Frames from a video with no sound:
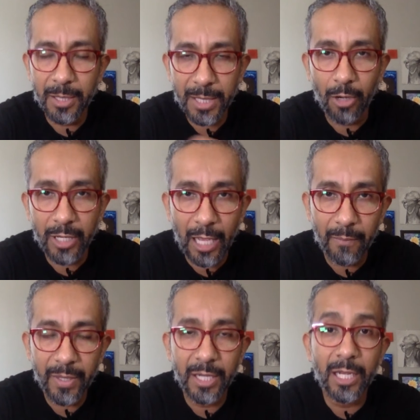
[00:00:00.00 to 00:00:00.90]
entire
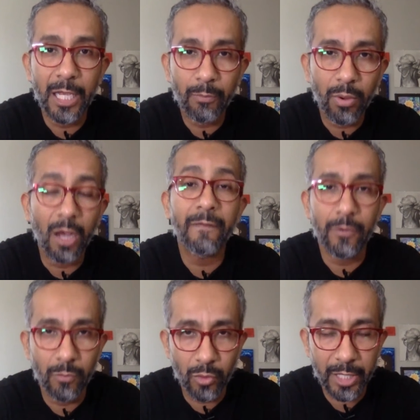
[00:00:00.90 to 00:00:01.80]
campaign a
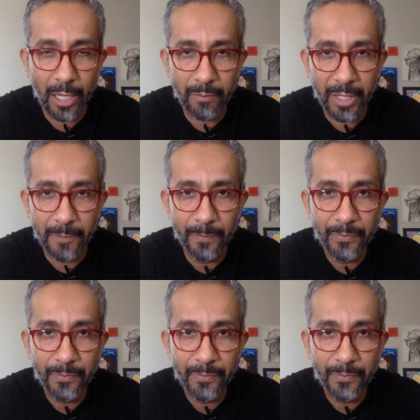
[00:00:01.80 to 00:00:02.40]
profitable campaign.